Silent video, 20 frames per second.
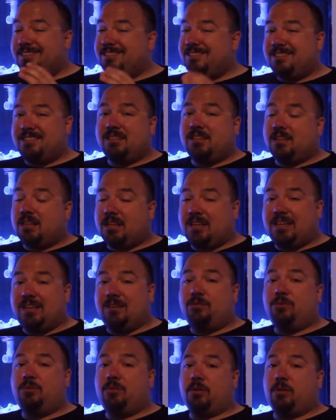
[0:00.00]
isn't going to
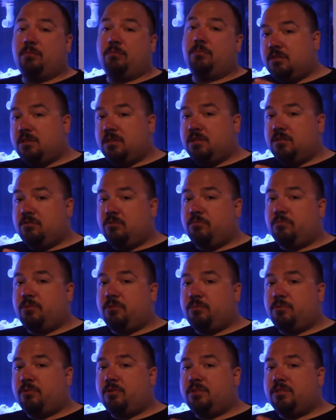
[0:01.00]
kill them. The thing to
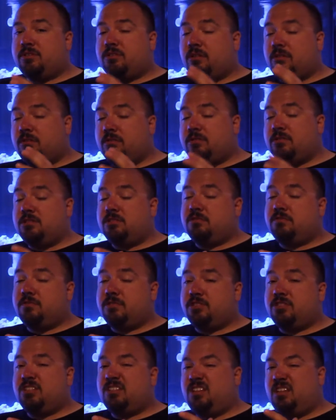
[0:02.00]
remember is all these
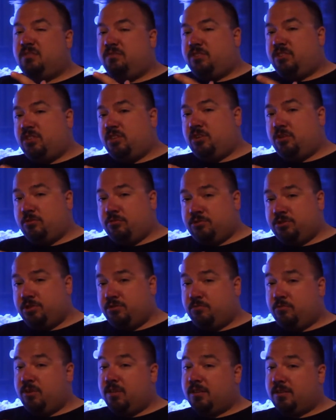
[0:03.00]
fish live in the
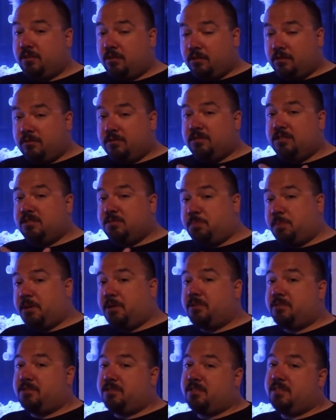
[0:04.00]
ocean with all these
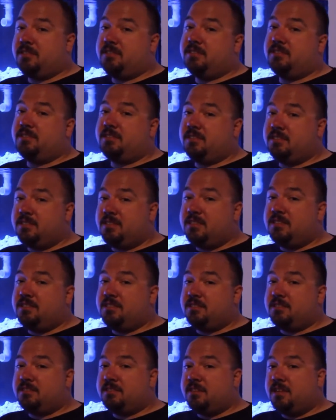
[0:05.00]
parasites and
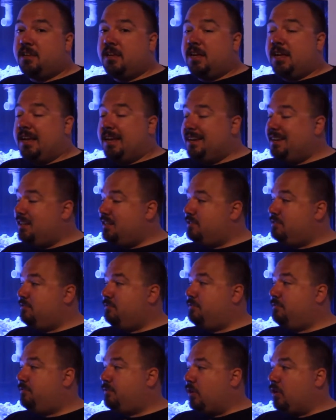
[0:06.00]
diseases, and it's
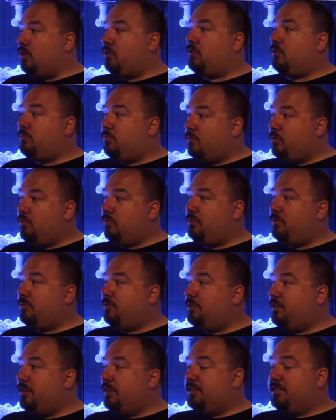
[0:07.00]
far
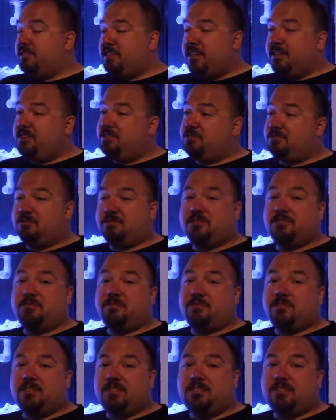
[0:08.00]
more dangerous
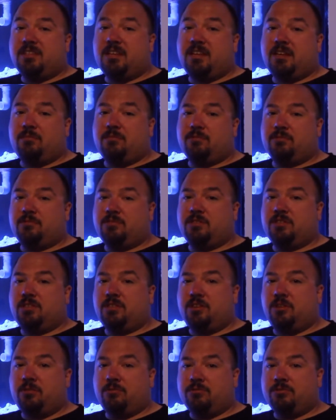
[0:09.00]
for these animals
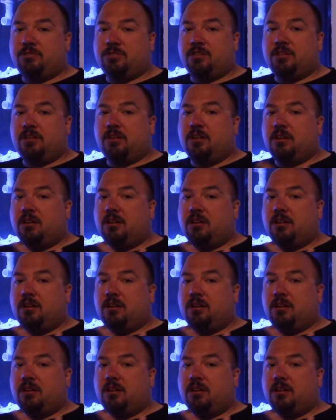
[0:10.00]
in the ocean.